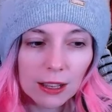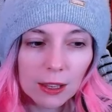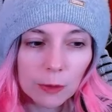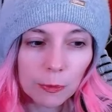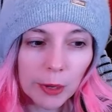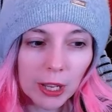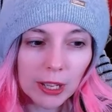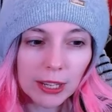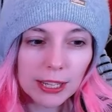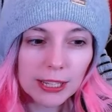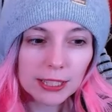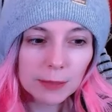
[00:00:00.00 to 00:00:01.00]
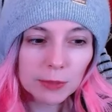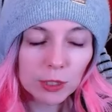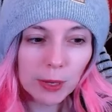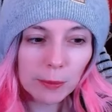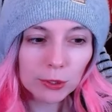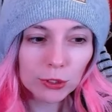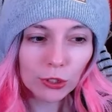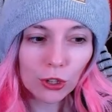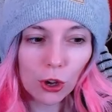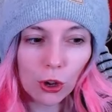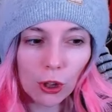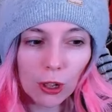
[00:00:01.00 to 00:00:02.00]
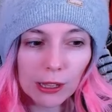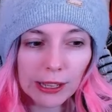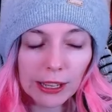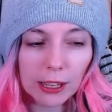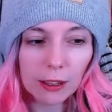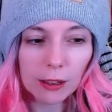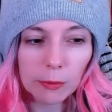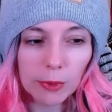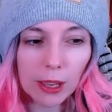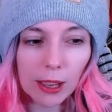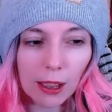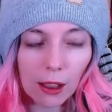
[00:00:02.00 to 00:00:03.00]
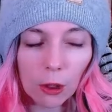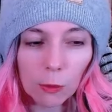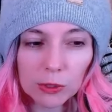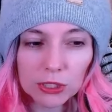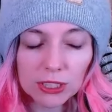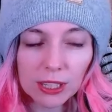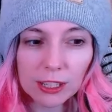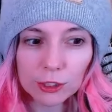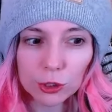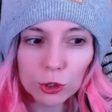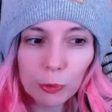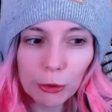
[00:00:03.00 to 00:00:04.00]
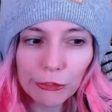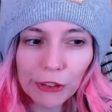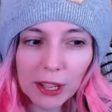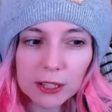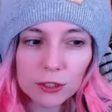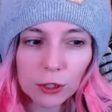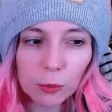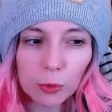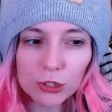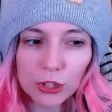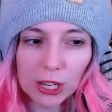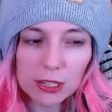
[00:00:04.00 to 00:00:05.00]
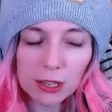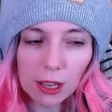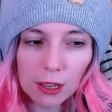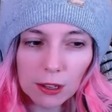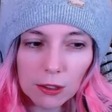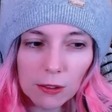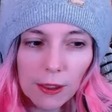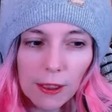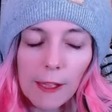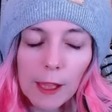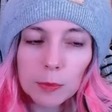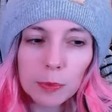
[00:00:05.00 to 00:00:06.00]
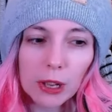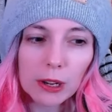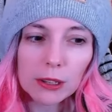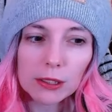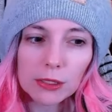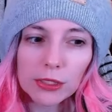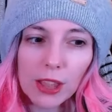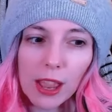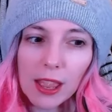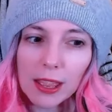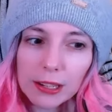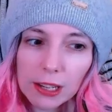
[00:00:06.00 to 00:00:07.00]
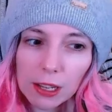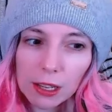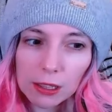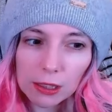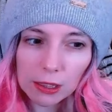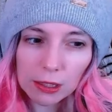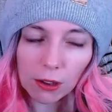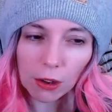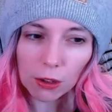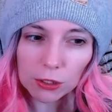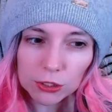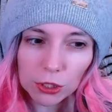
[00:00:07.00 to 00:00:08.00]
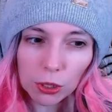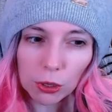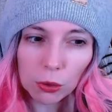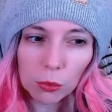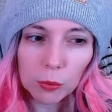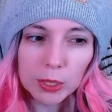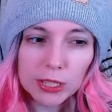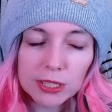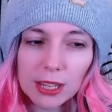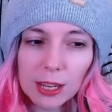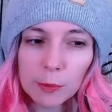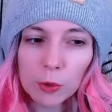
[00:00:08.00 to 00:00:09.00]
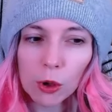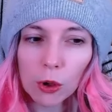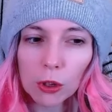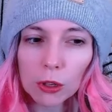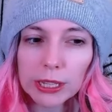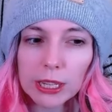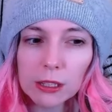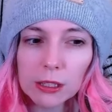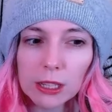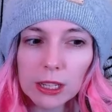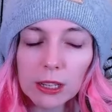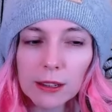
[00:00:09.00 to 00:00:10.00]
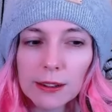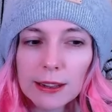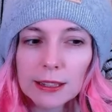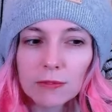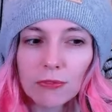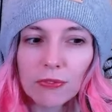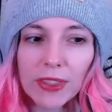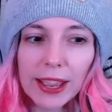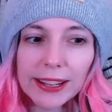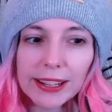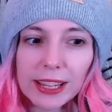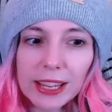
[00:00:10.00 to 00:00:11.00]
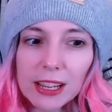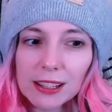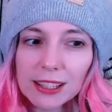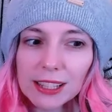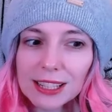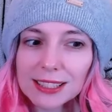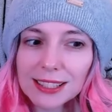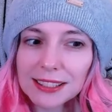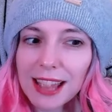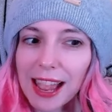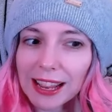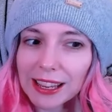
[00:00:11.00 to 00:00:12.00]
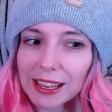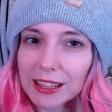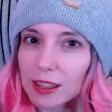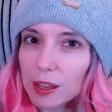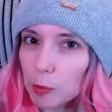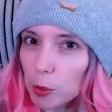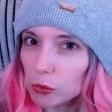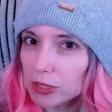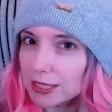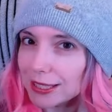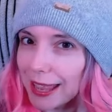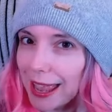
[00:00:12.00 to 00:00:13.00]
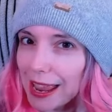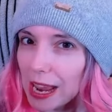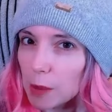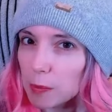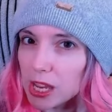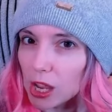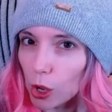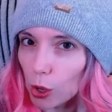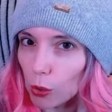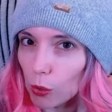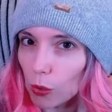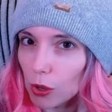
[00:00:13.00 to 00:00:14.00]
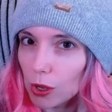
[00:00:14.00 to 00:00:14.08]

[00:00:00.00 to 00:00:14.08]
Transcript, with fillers: but he seems to be able to call him almost as like a super fast low projectile. But then also we see him call Eagly, and Eagly is attacking the opponent's cameo,